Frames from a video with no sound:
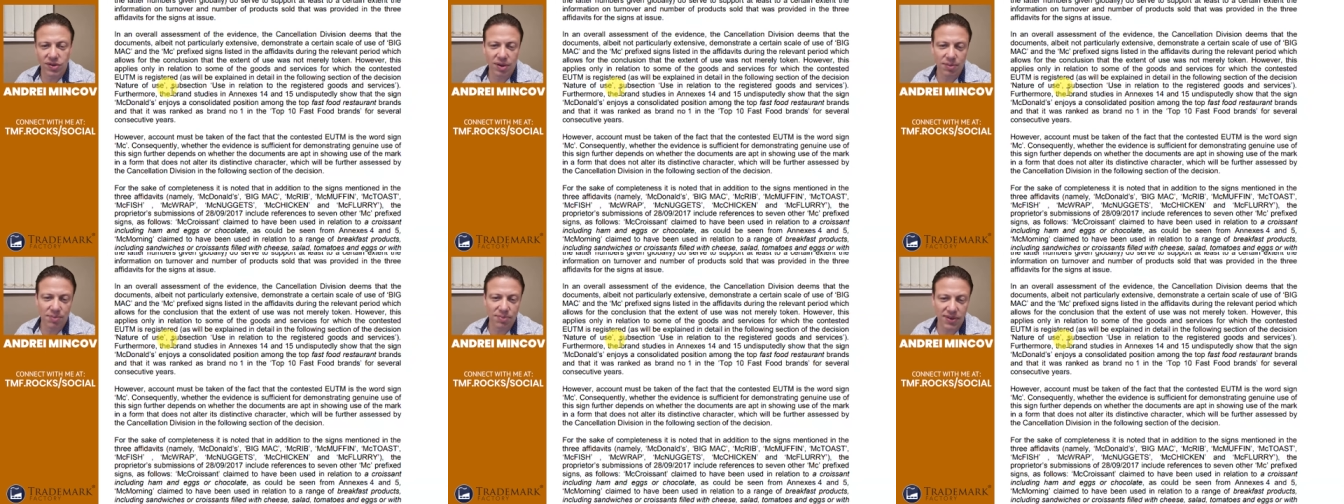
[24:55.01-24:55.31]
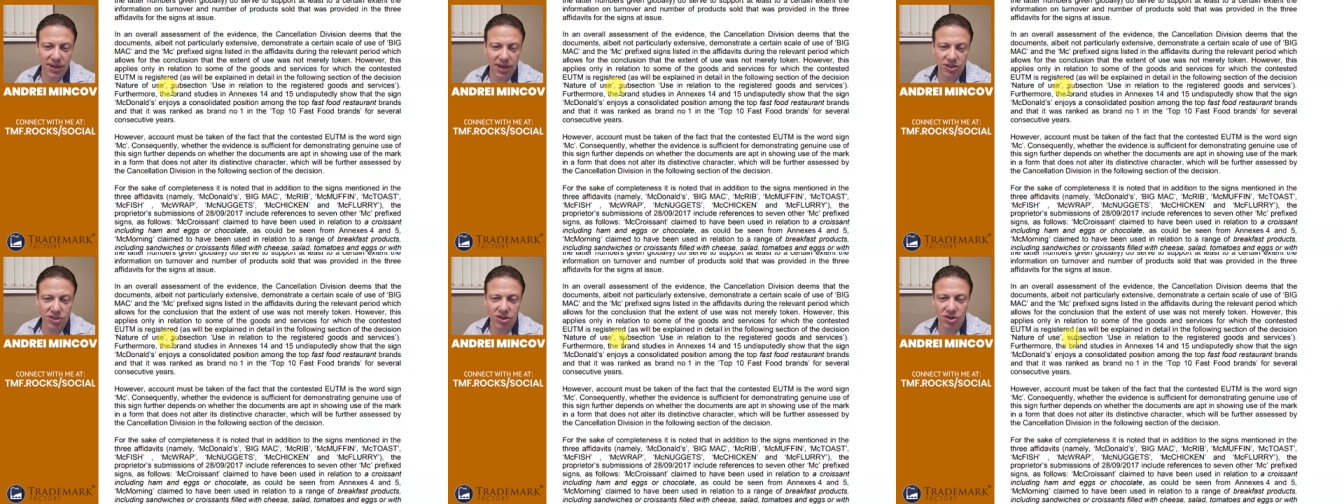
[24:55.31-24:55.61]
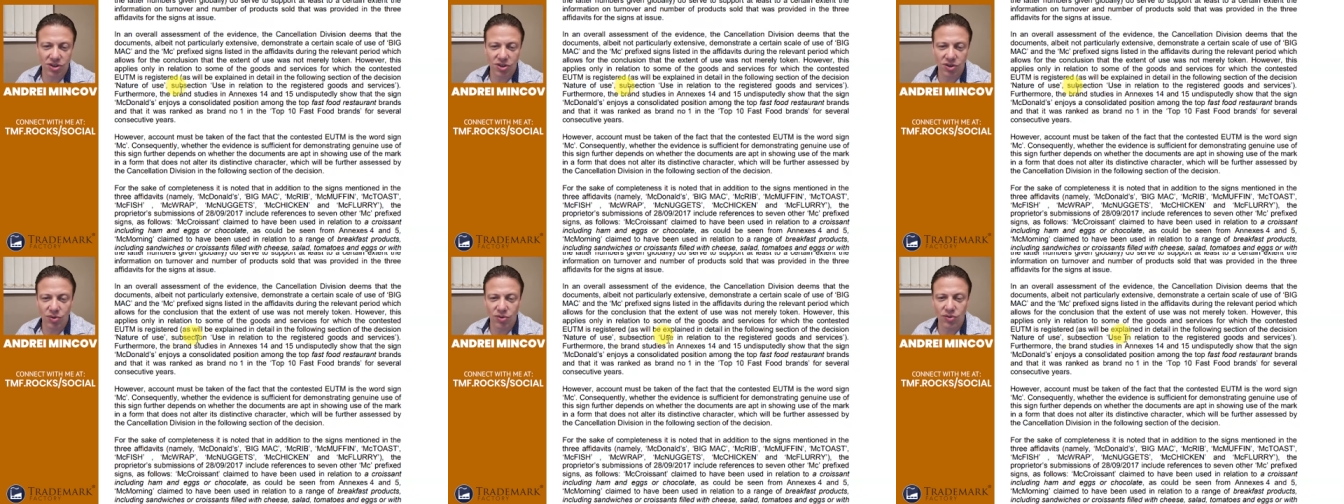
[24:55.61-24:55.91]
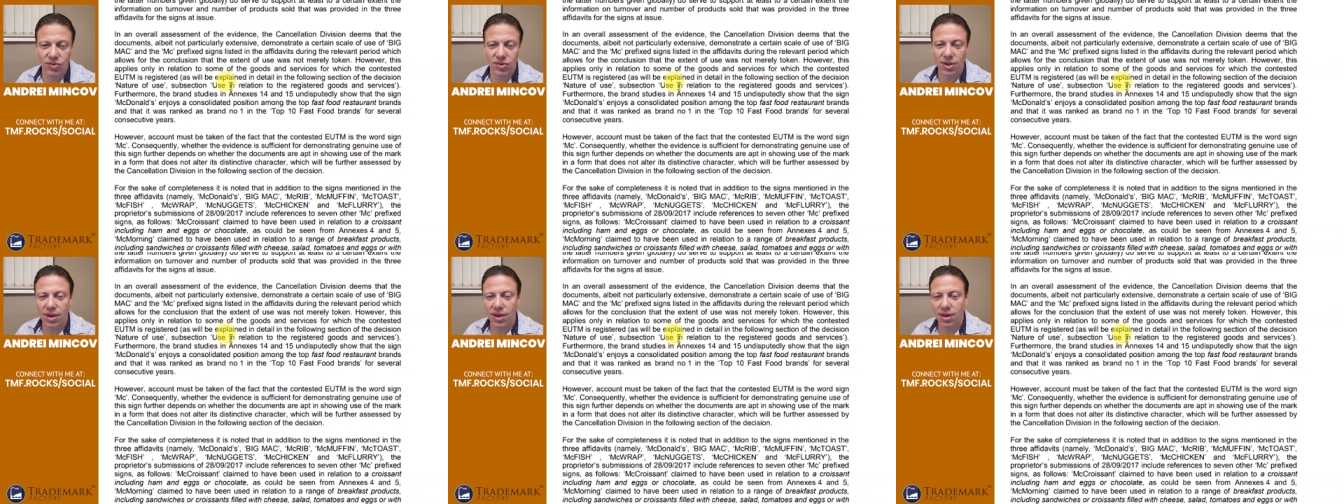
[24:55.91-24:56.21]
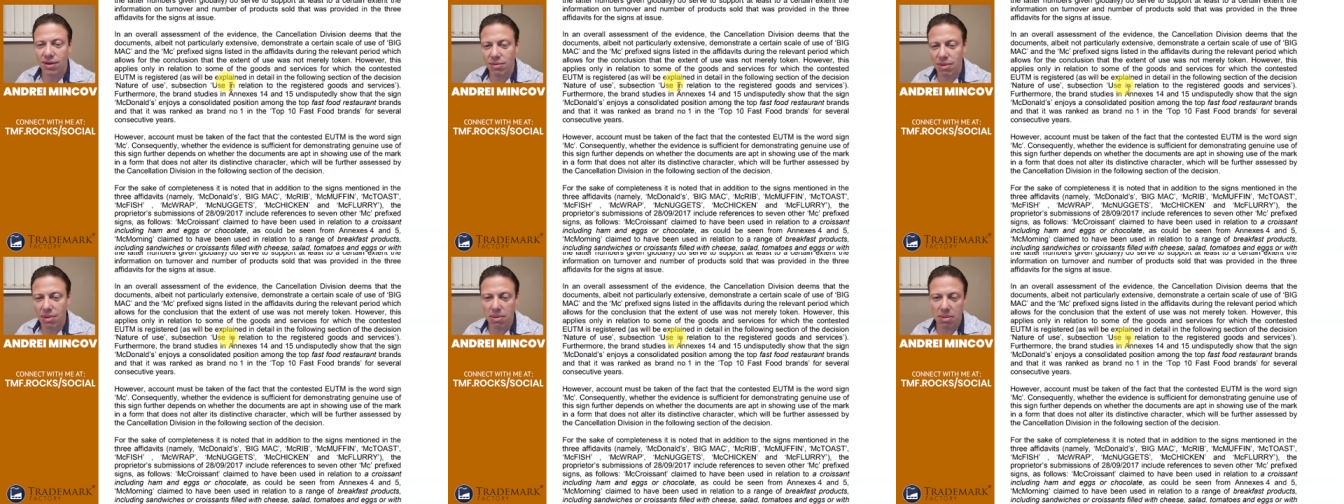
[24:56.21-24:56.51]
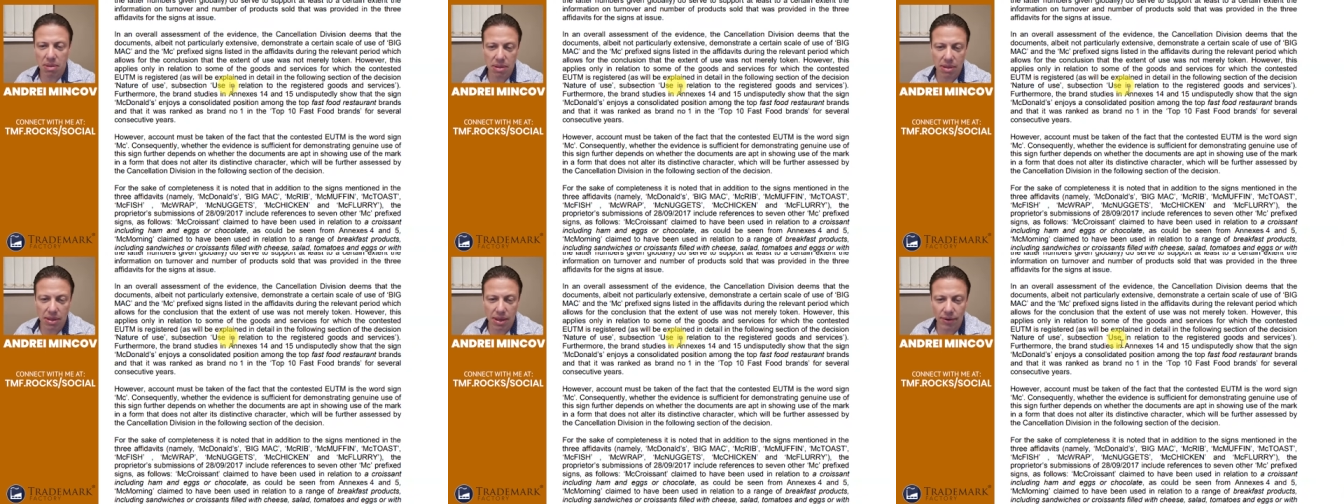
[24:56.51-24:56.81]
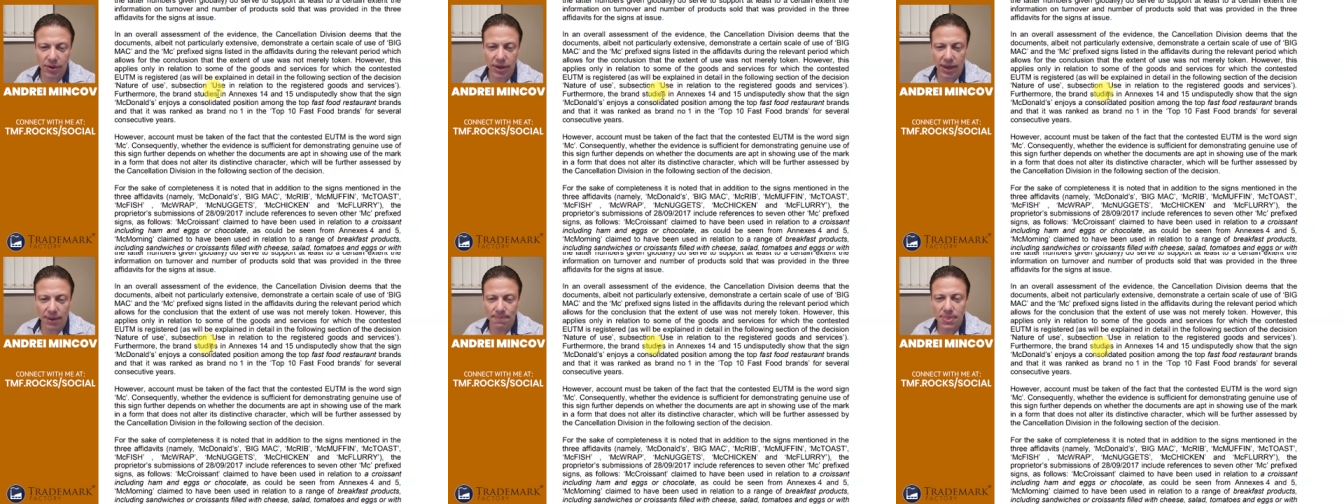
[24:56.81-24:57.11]
subsection use, blah, blah, blah.
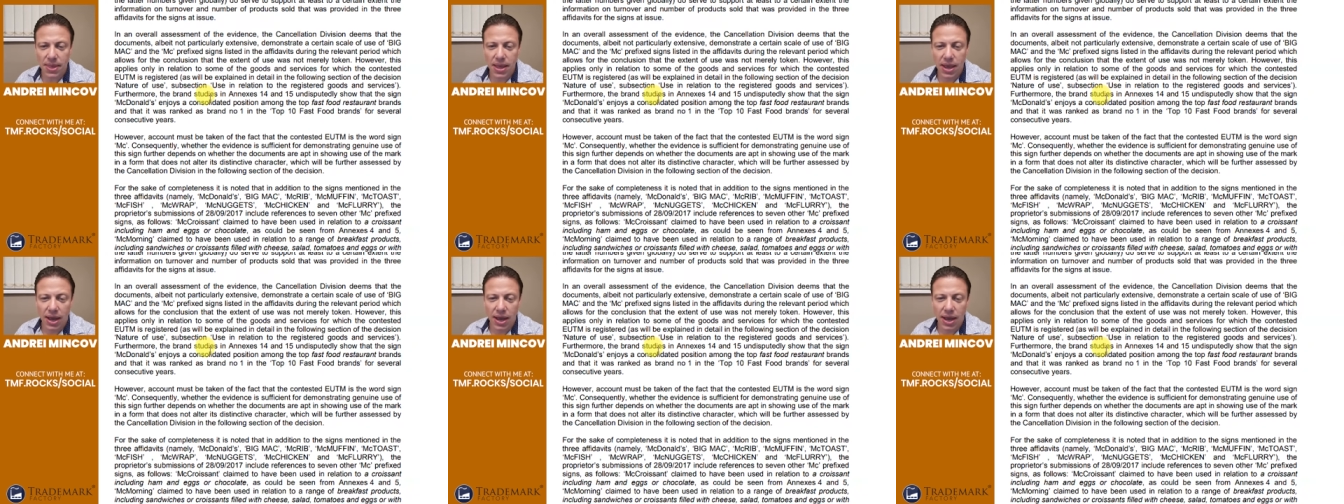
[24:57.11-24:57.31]
Okay.